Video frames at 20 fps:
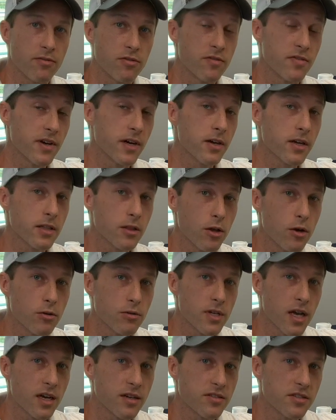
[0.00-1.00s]
a very low
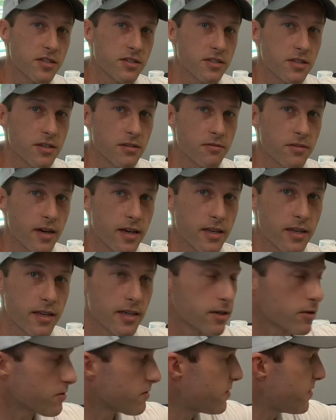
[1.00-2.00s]
toxicity rating
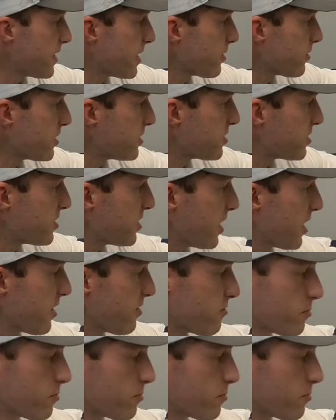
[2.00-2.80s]
and are very safe